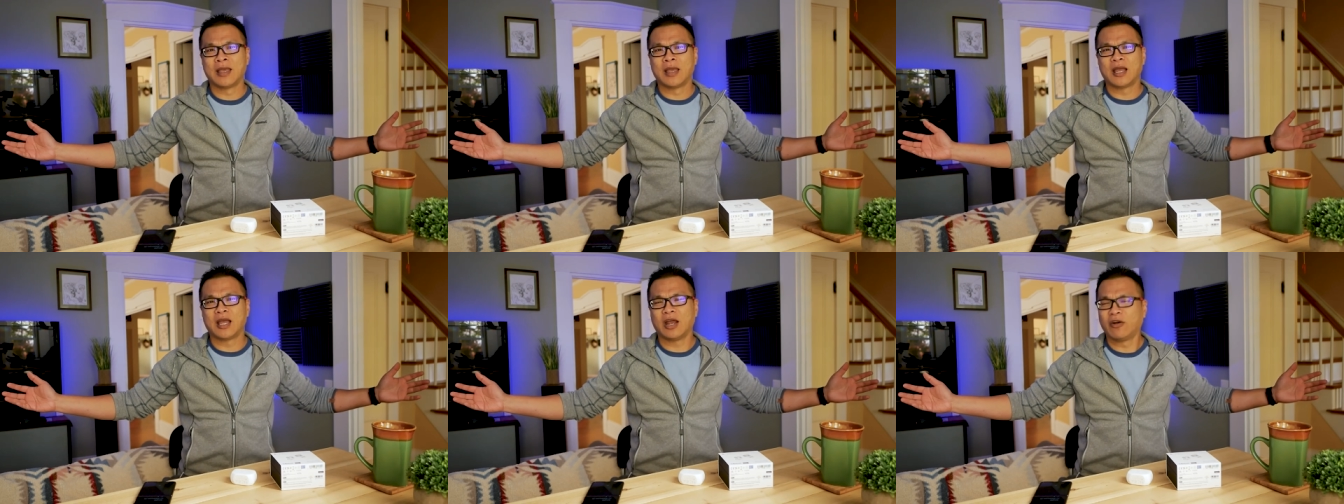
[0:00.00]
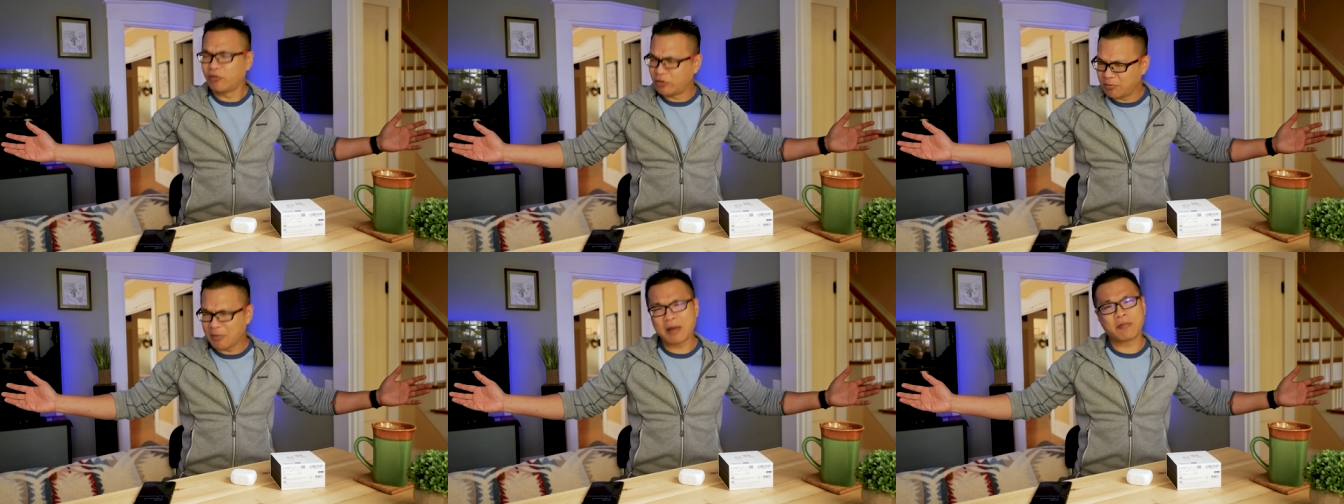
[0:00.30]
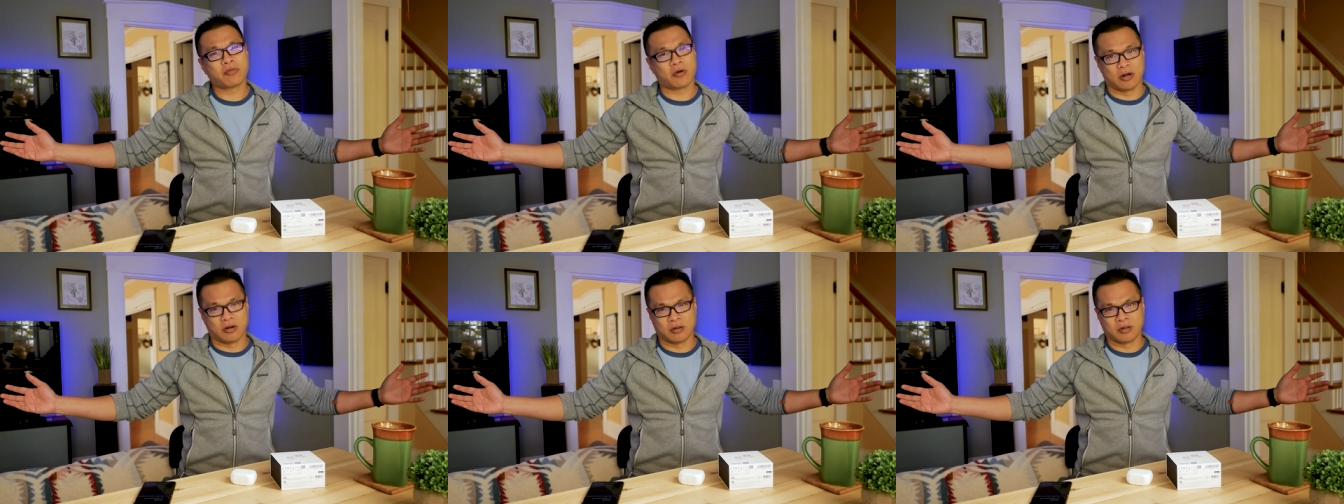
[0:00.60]
And
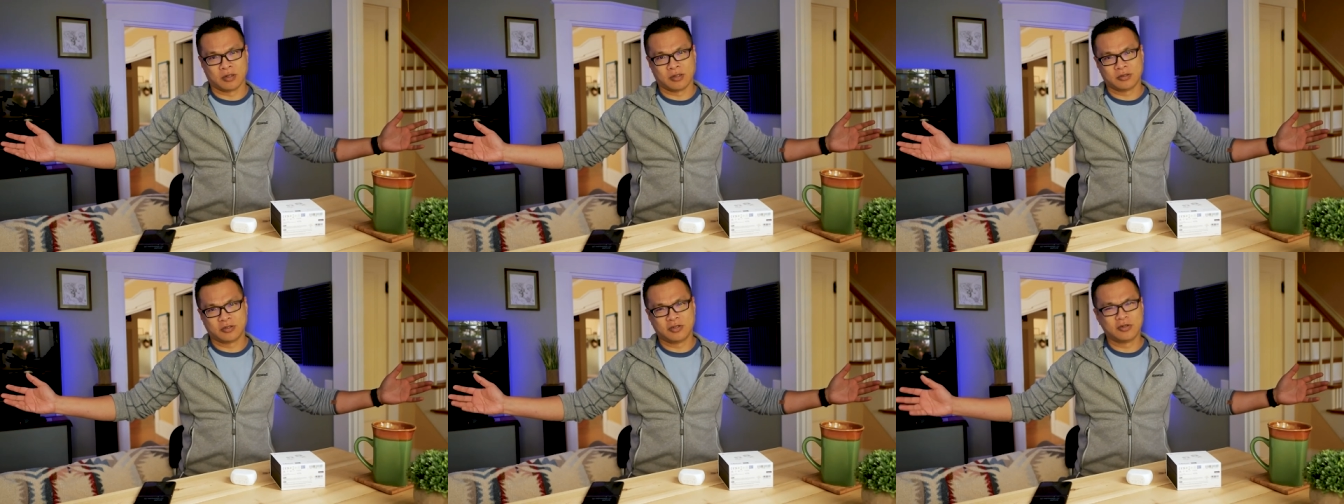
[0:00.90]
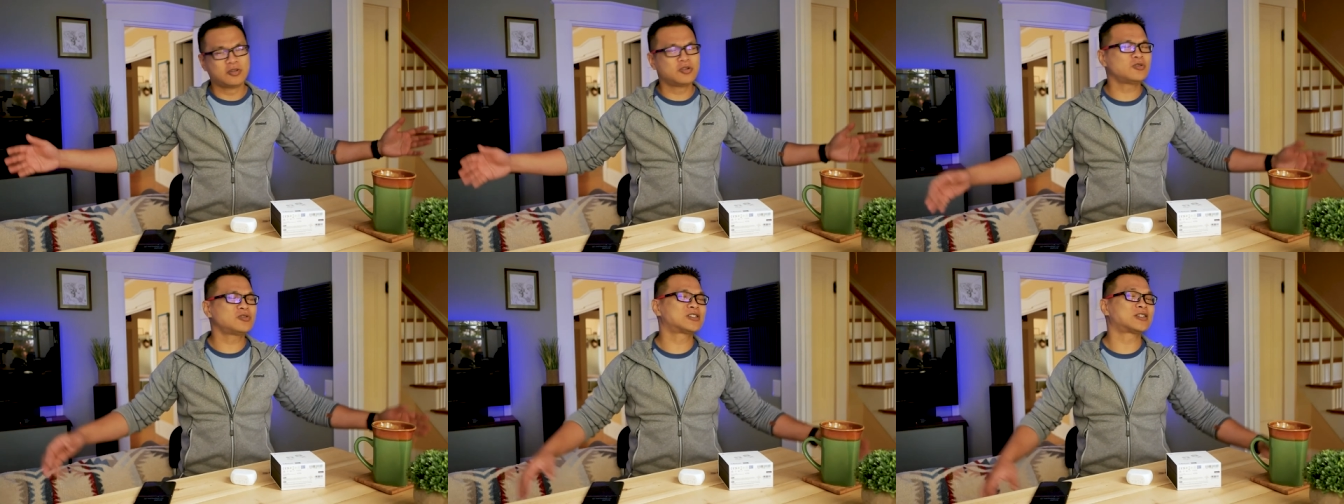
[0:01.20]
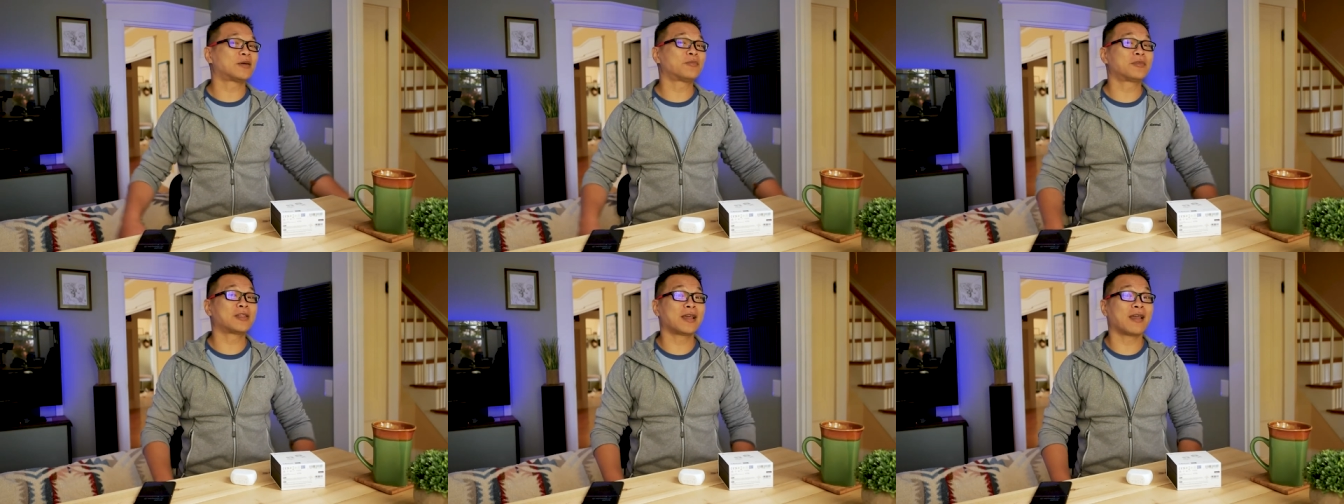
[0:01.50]
remember, to do
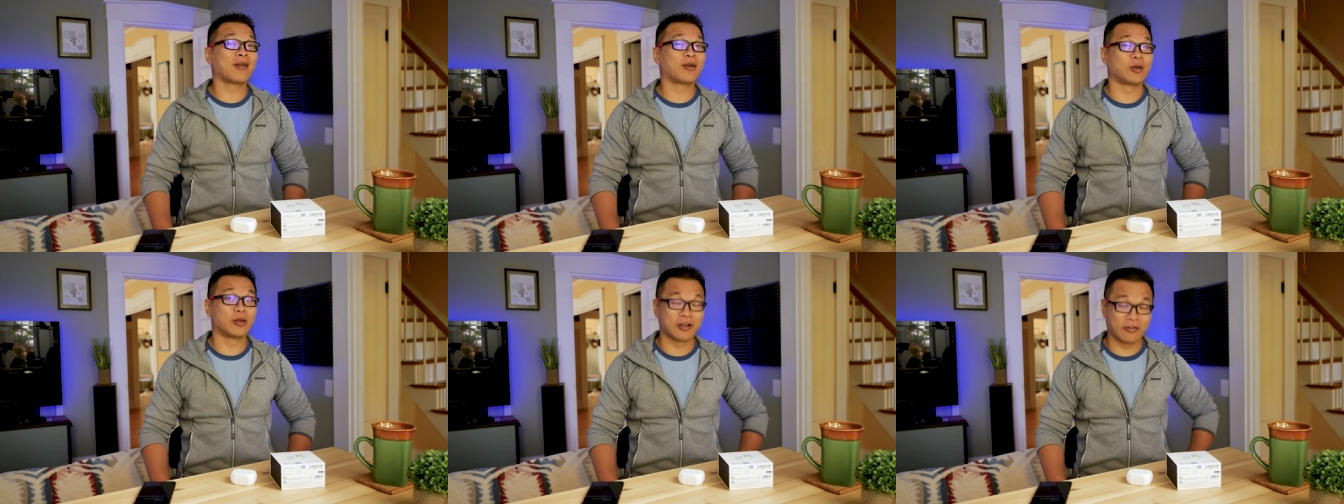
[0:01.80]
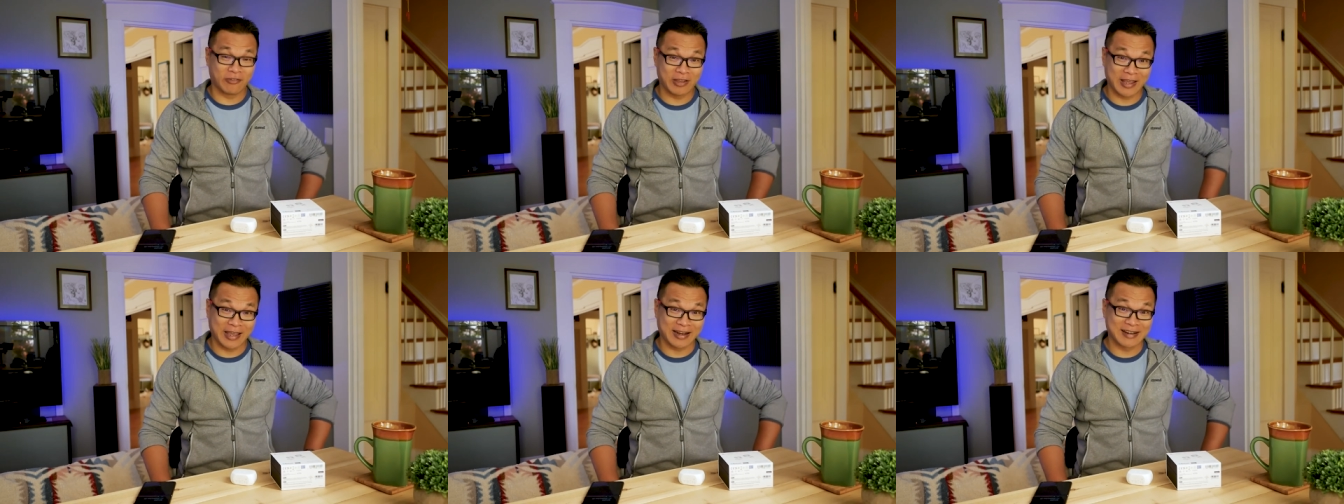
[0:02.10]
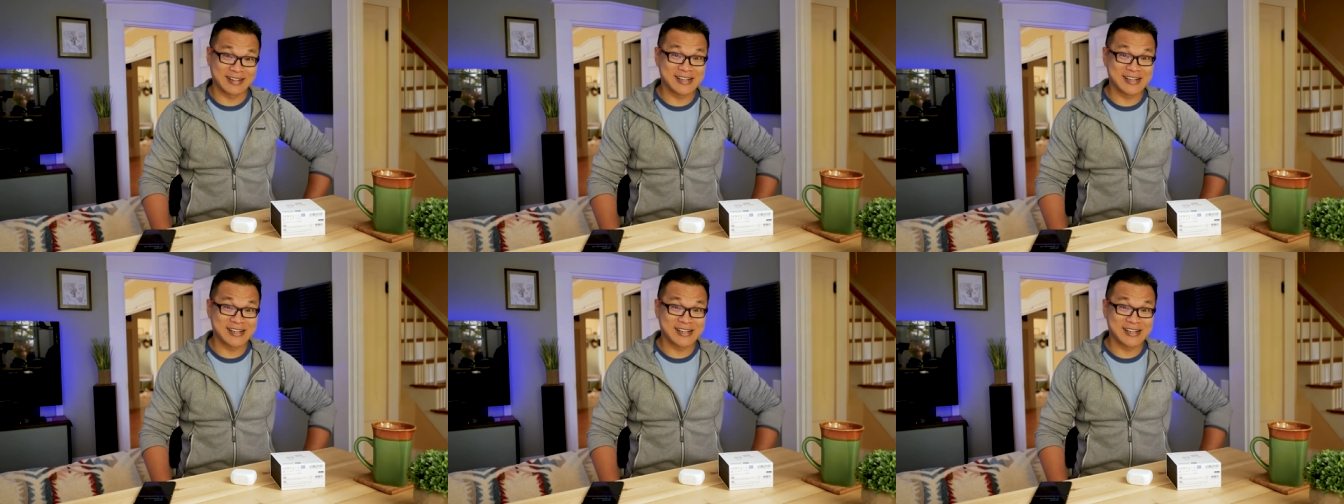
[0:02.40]
something loving and